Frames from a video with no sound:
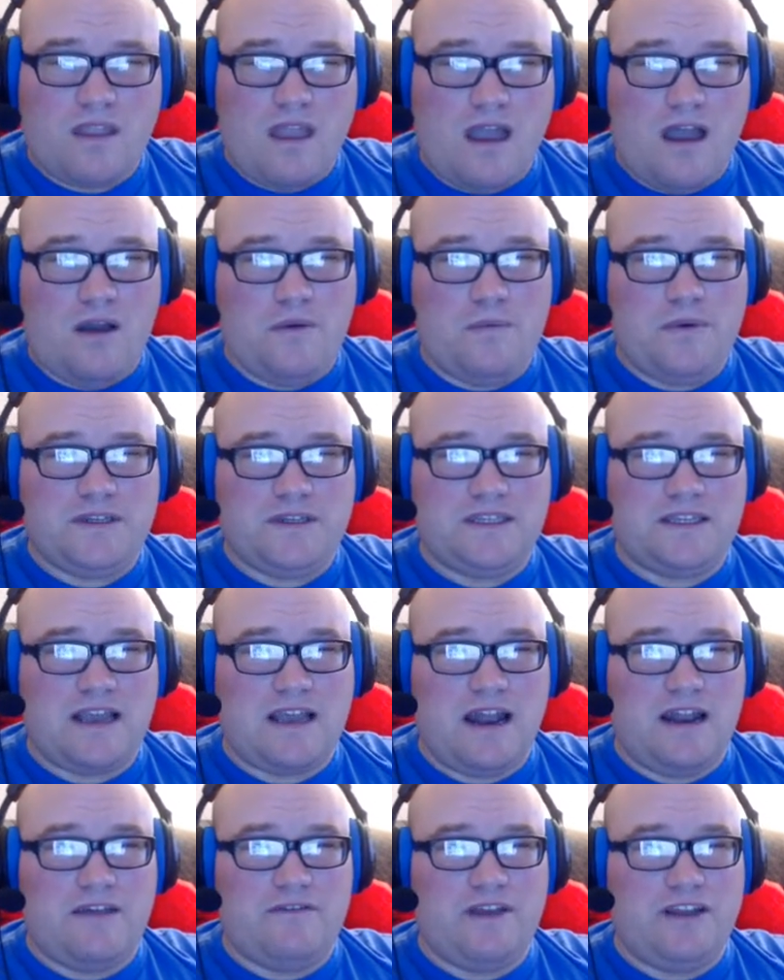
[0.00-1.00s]
Um, which is
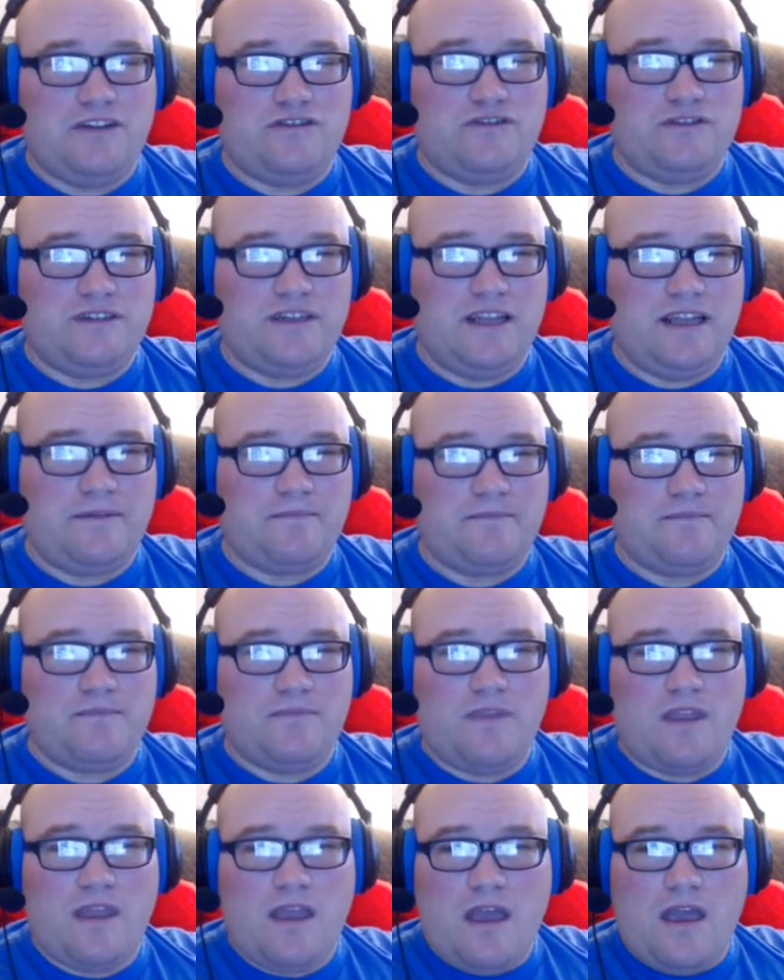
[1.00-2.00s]
kind of interesting.
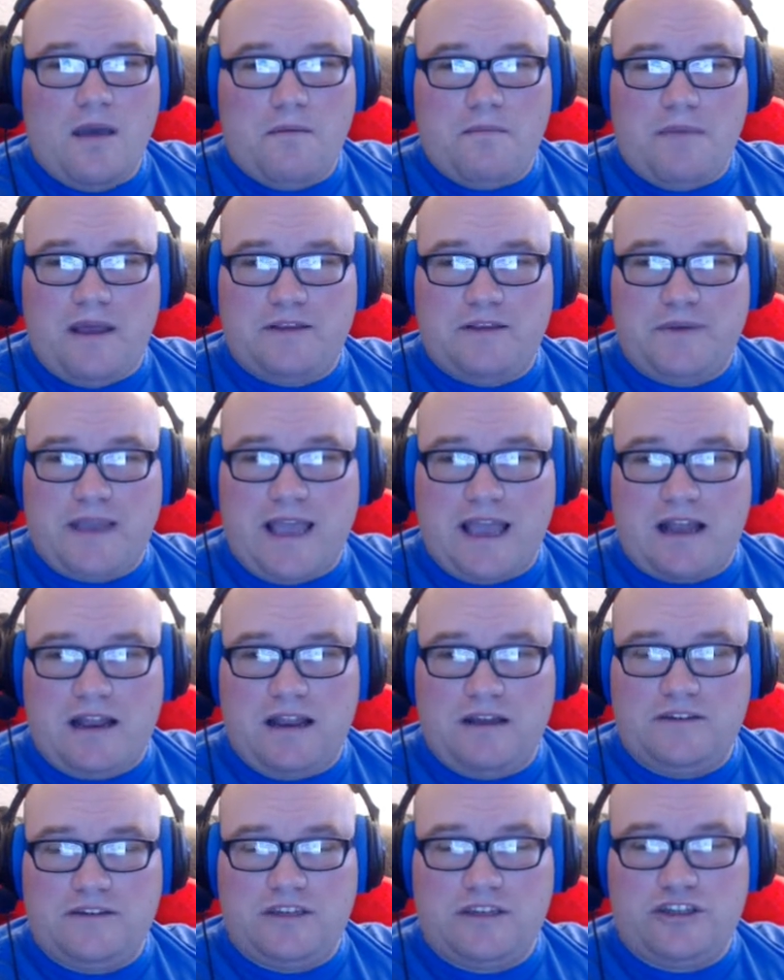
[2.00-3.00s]
But as we get
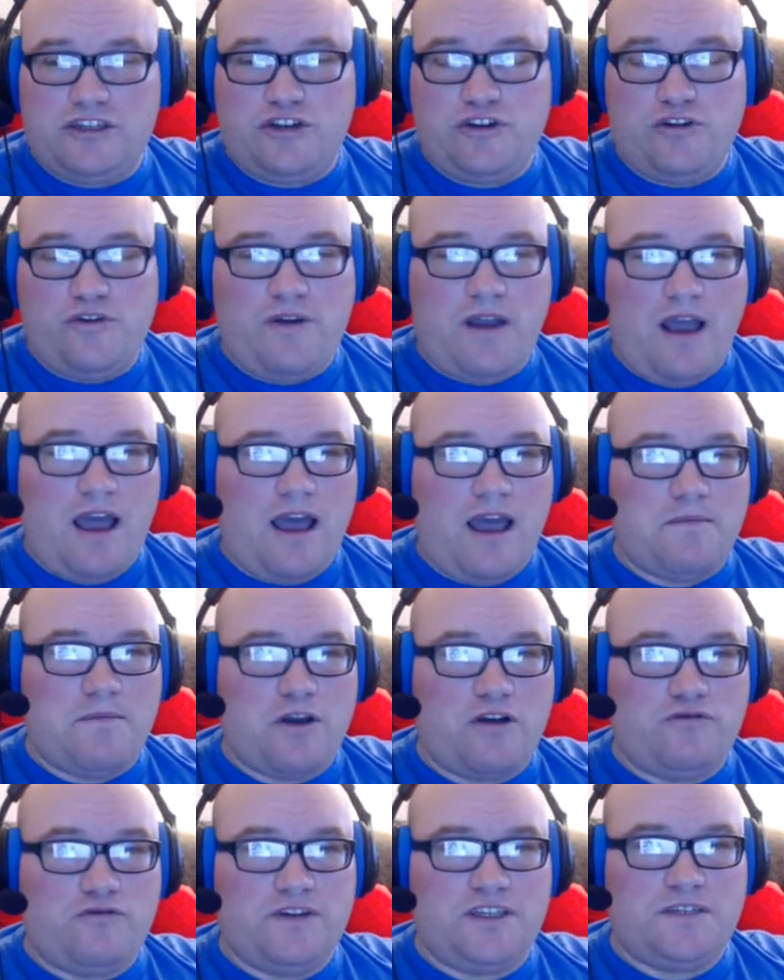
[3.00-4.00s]
closer to
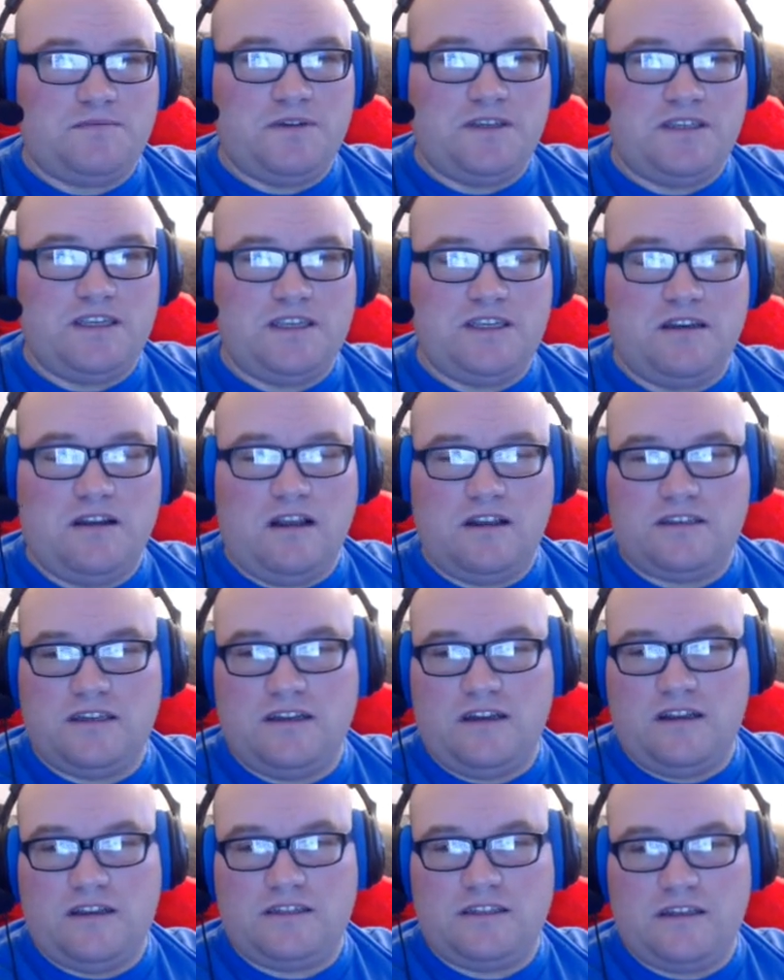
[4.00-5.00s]
um, Christmas, there's
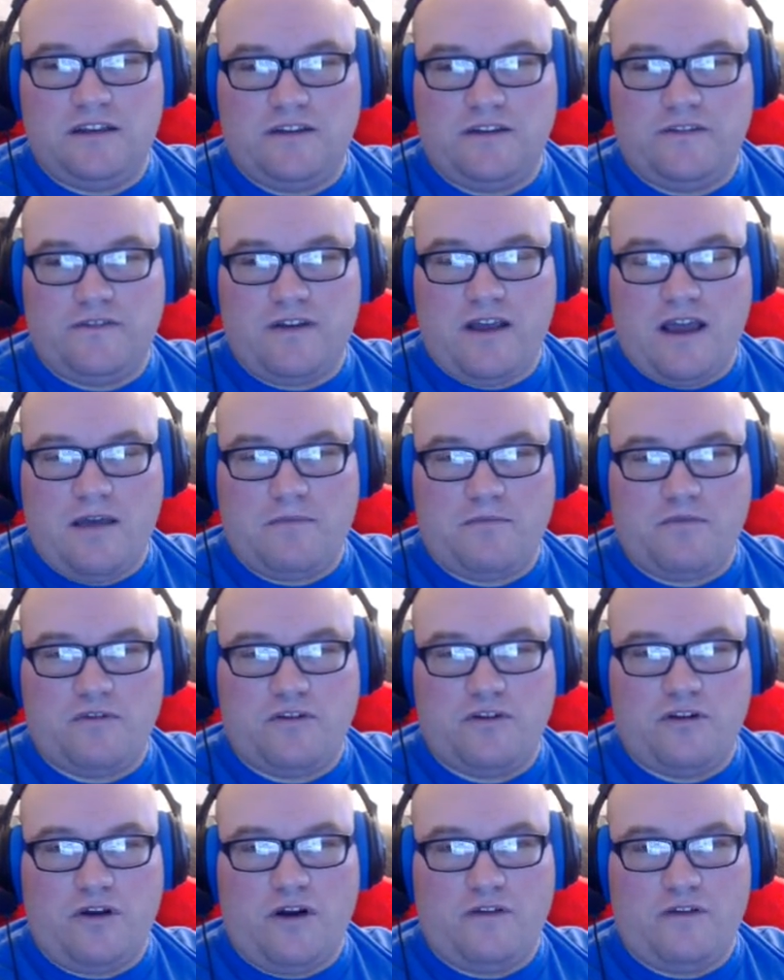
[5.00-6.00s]
lots and lots of um,
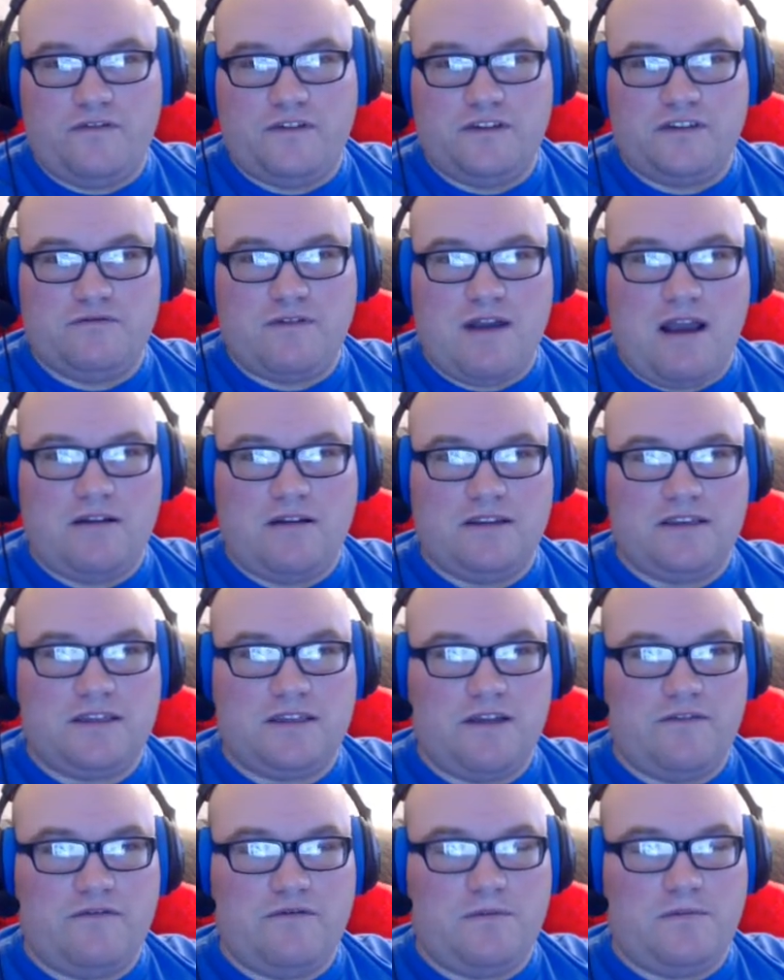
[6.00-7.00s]
good offers around and
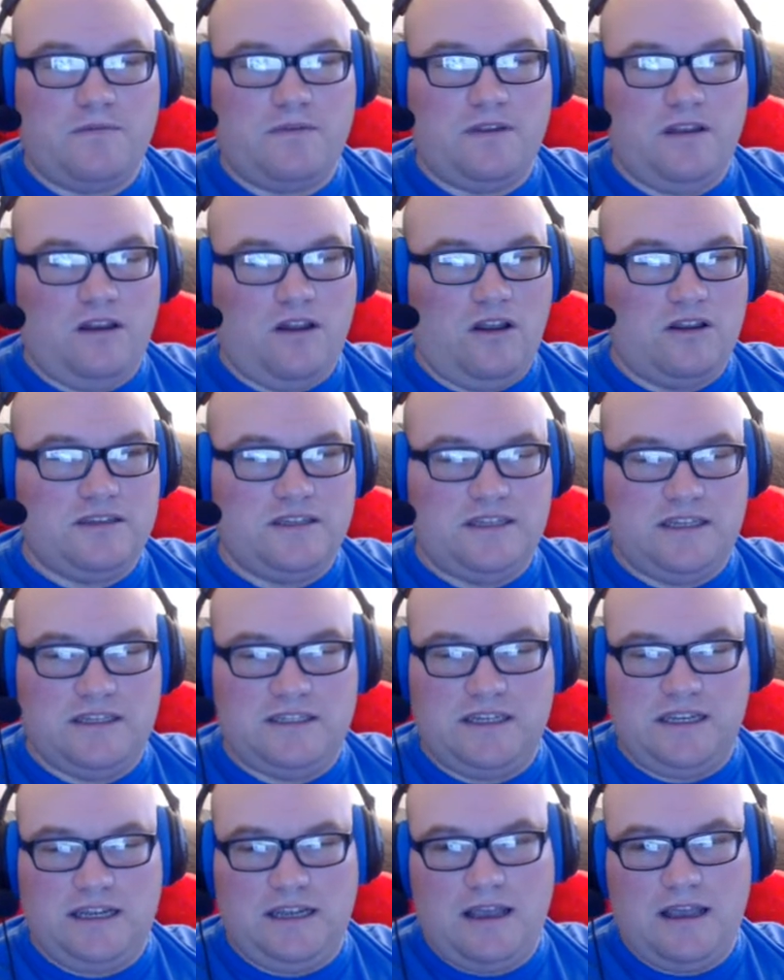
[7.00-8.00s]
stuff, for lots of
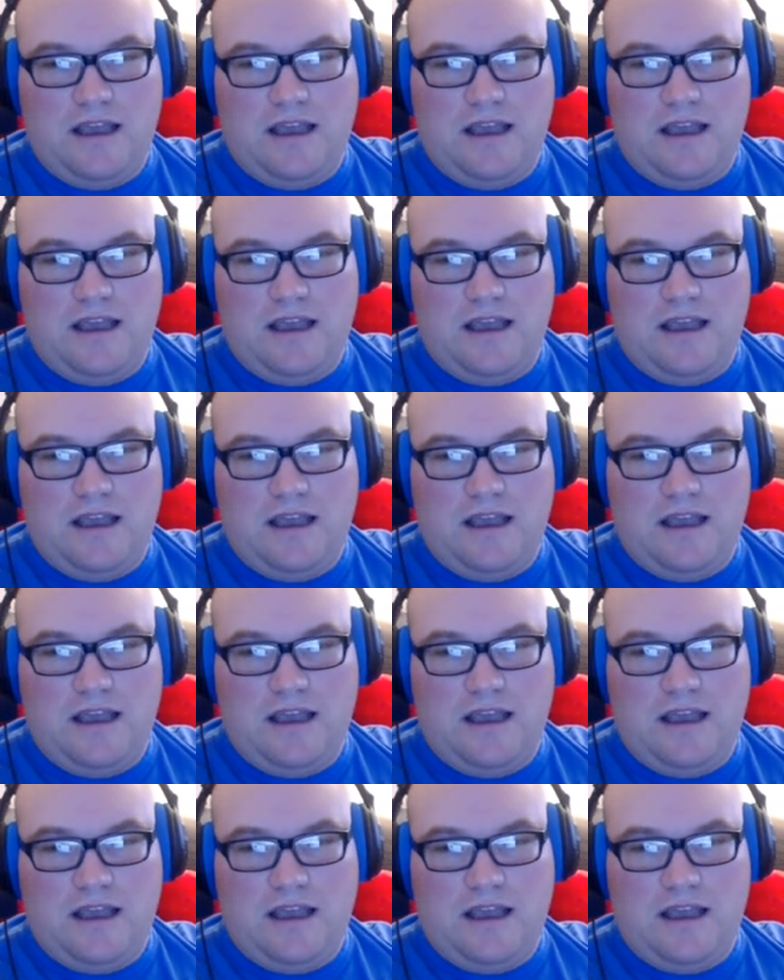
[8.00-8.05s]
Disney